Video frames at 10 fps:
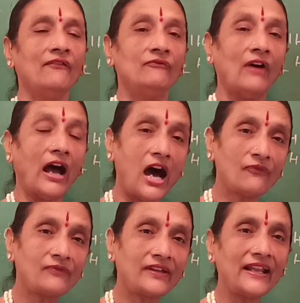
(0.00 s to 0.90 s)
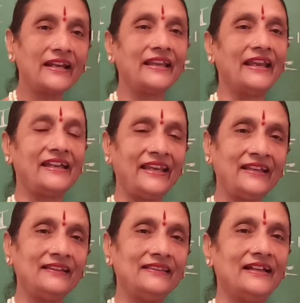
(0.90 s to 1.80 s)
after
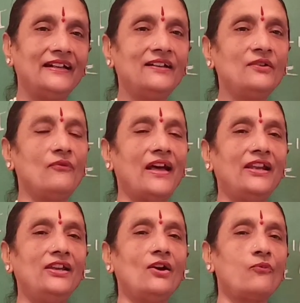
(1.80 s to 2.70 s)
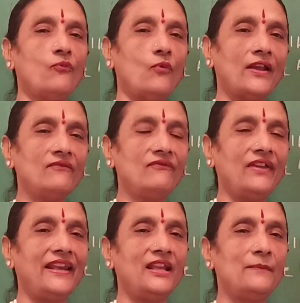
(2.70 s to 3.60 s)
getting the value of one
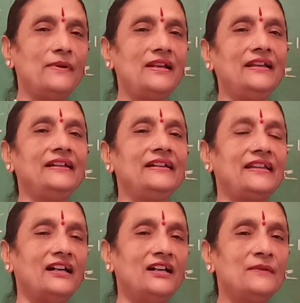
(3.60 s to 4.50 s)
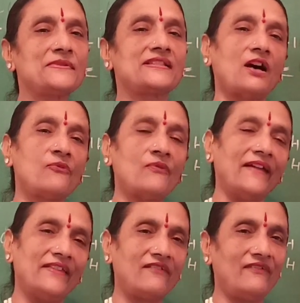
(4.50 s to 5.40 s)
variable in terms of
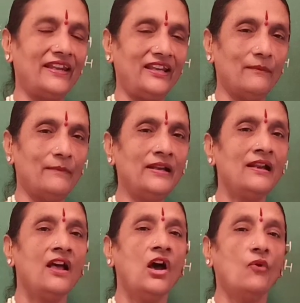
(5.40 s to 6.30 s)
other variable